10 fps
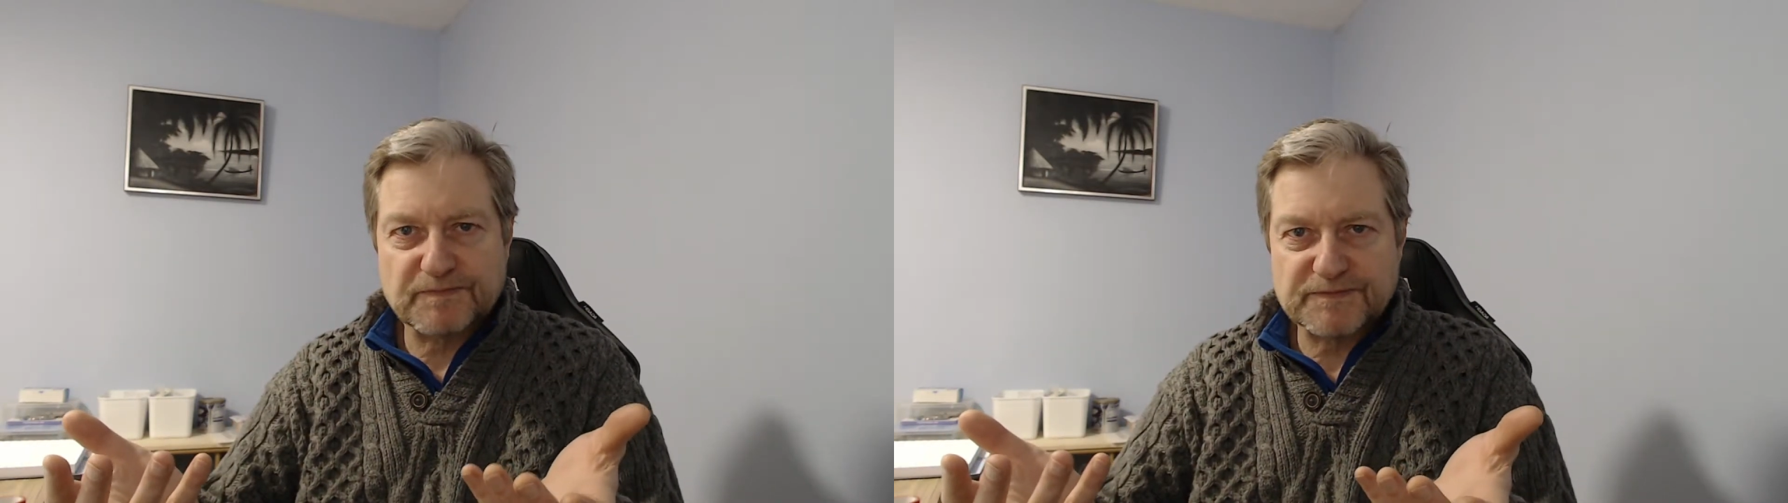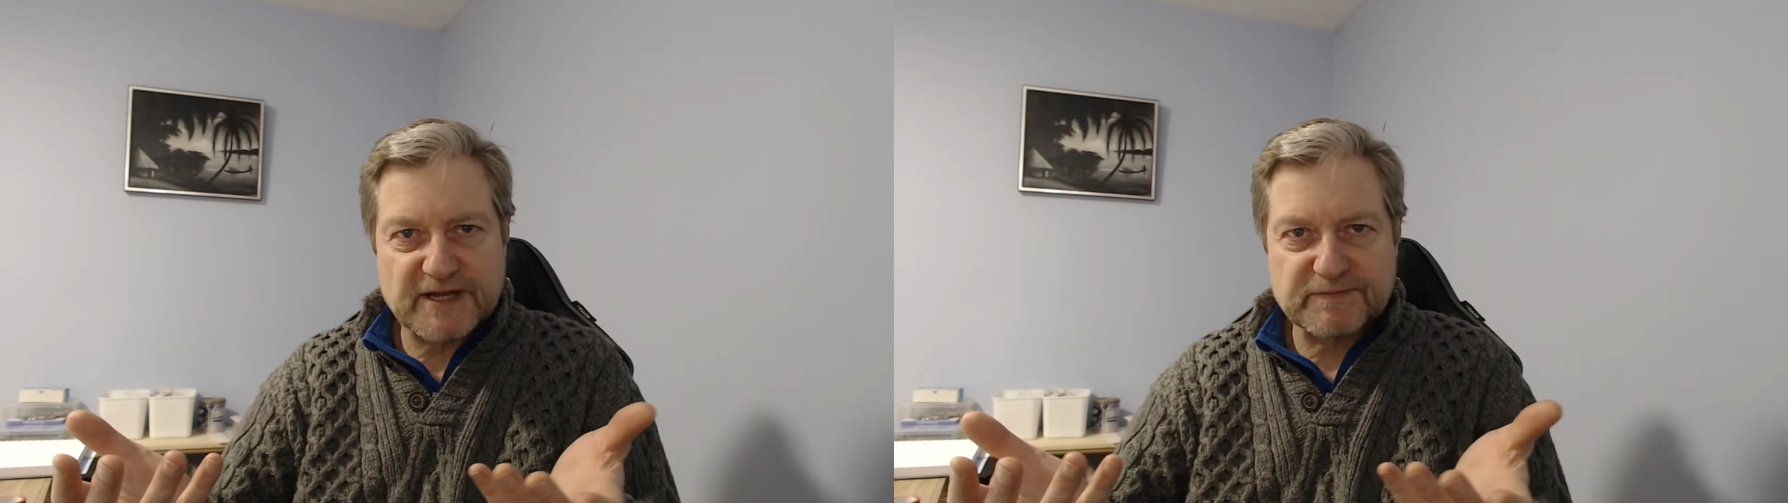
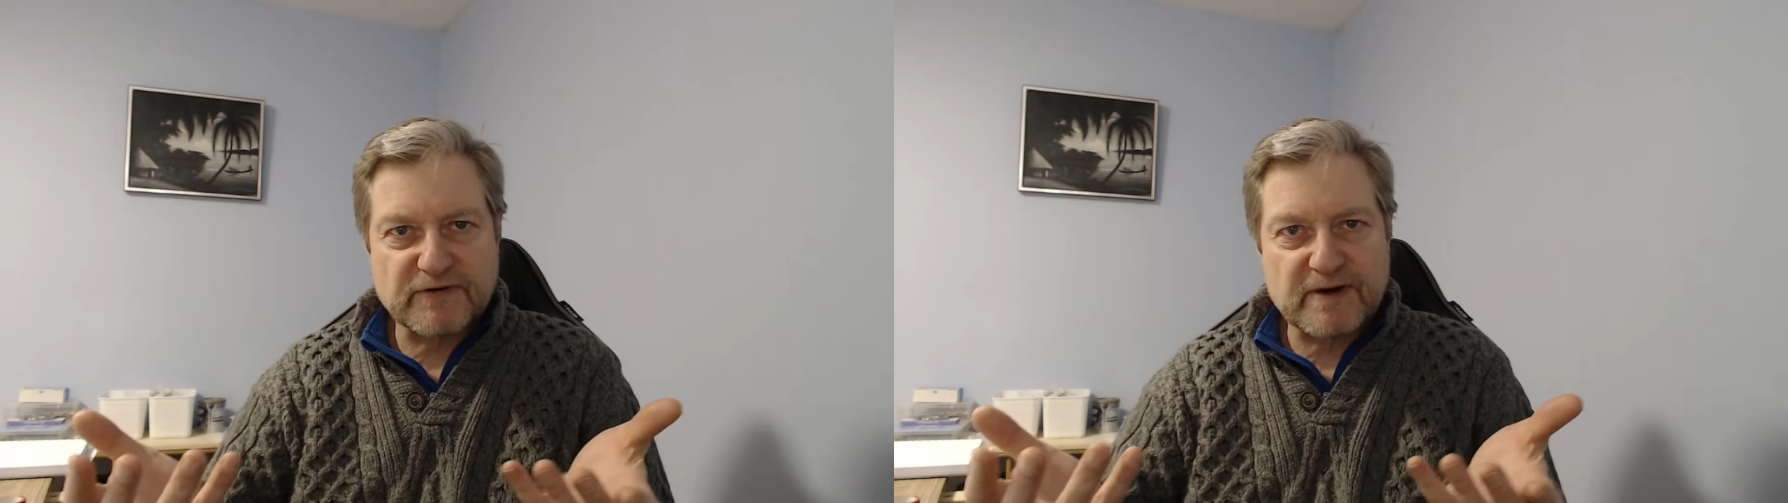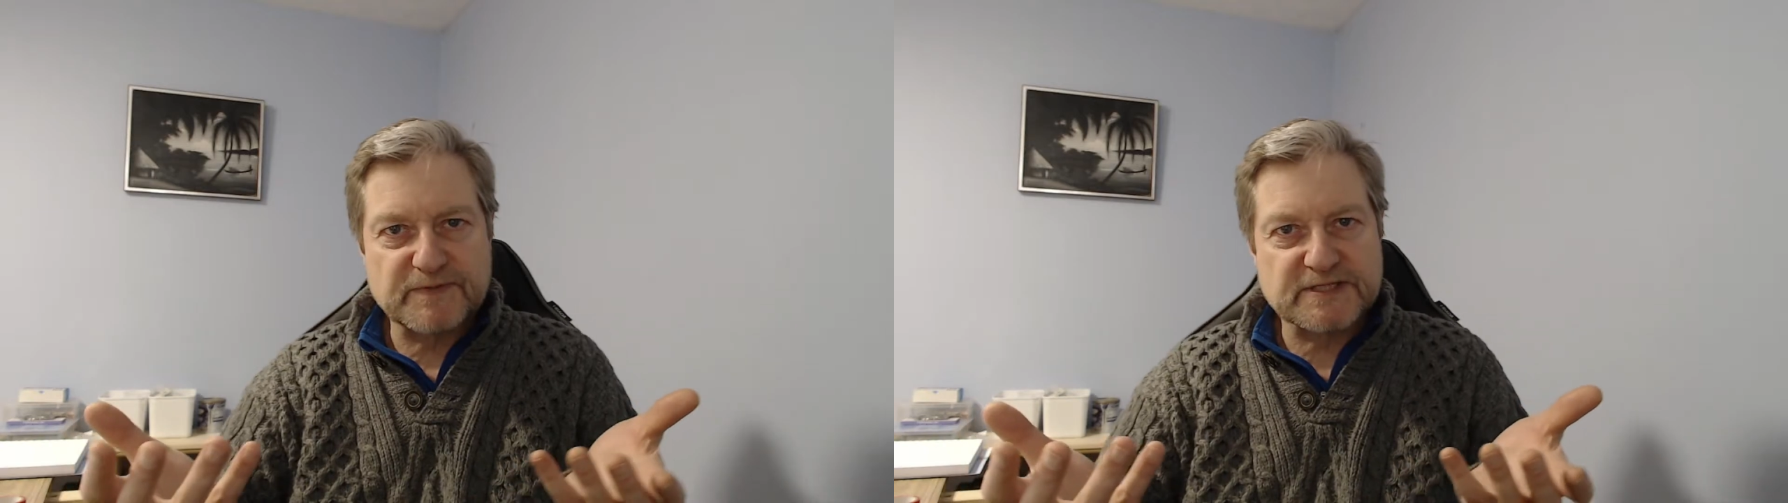type of
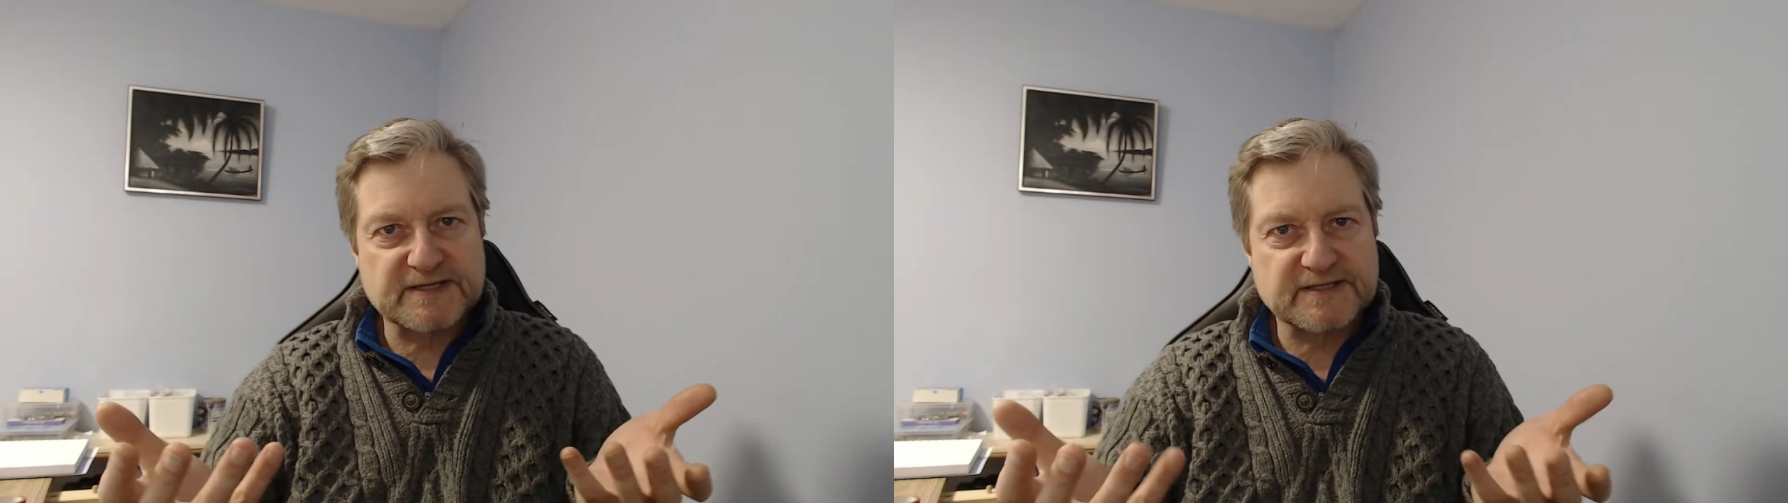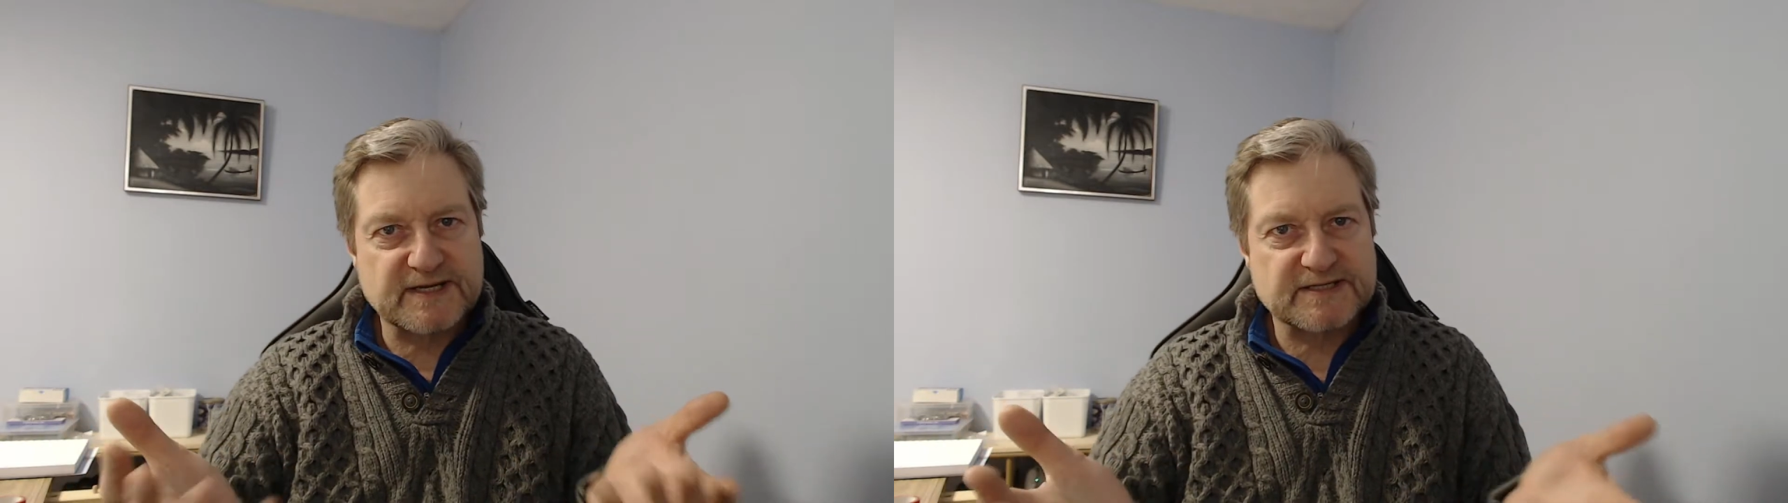
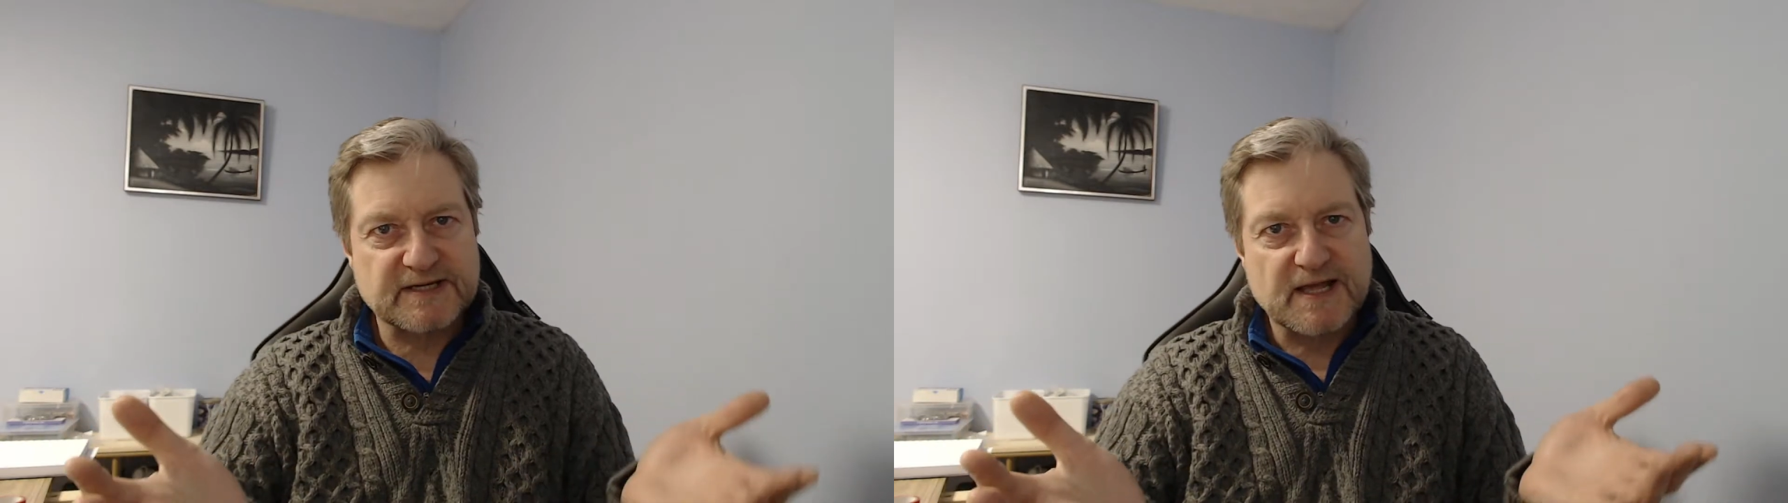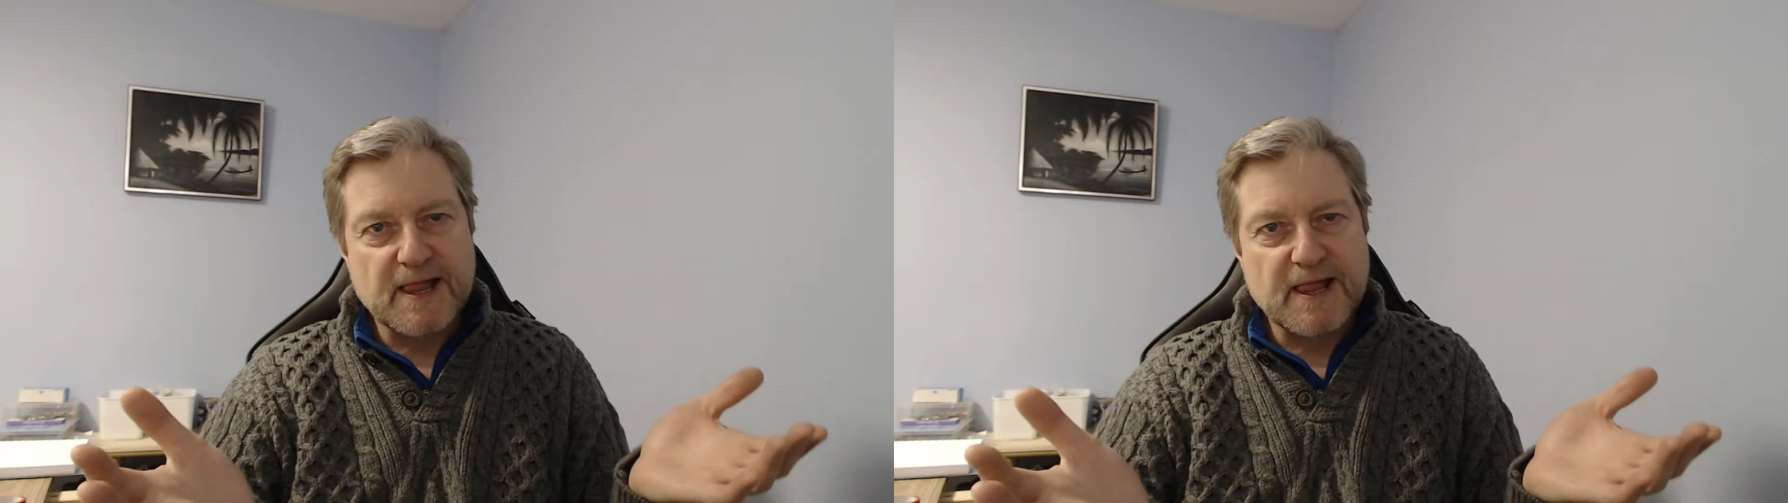representation.